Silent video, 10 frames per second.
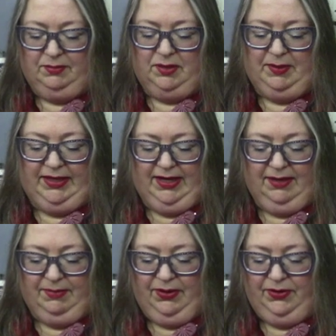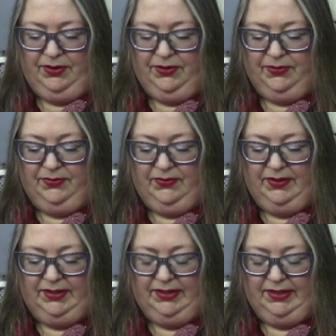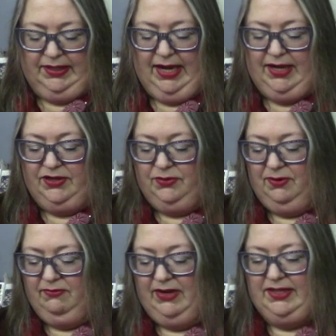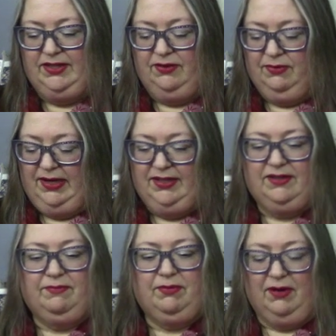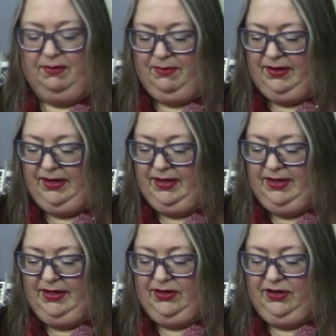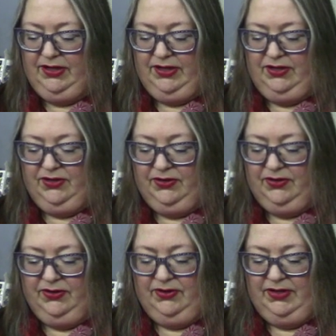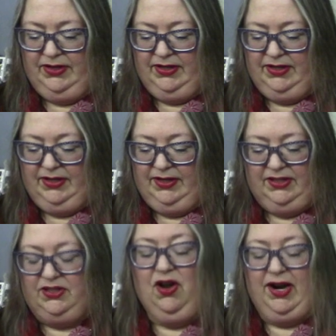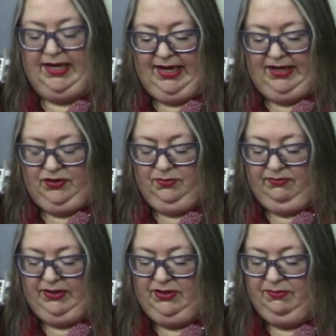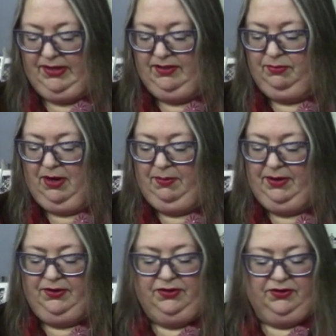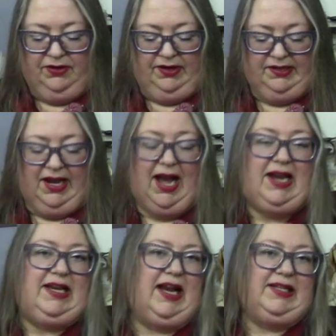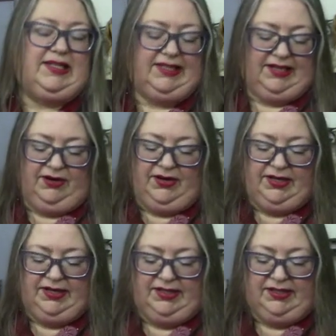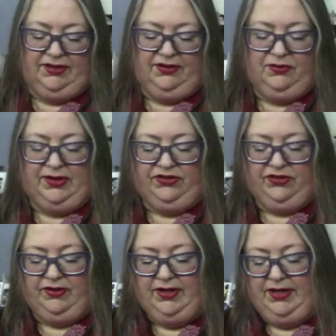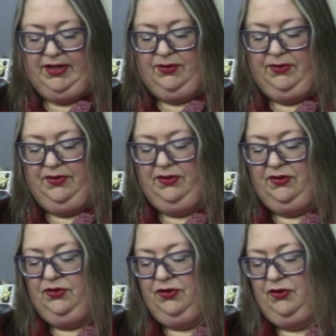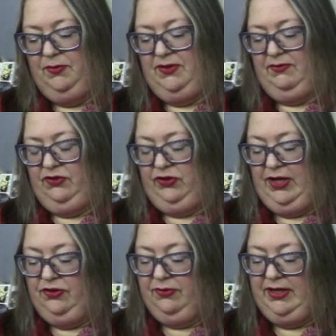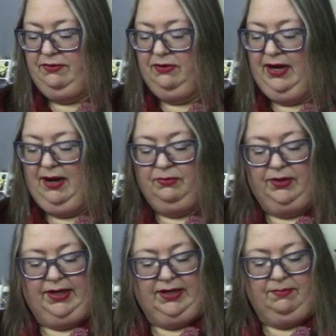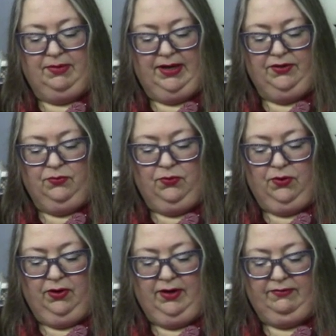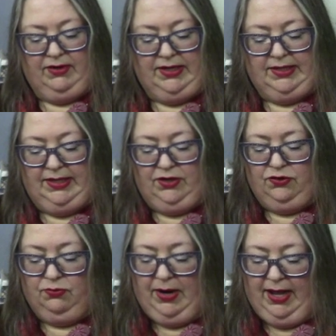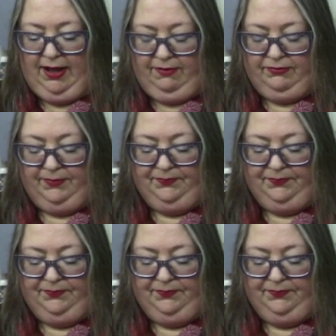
speaking about, this is a case where vested rights of property are concerned. This is not a case where vested rights of property are concerned. It's unnecessary to consider the question whether the terms of the Jay Treaty were abrogated by the War of 1812.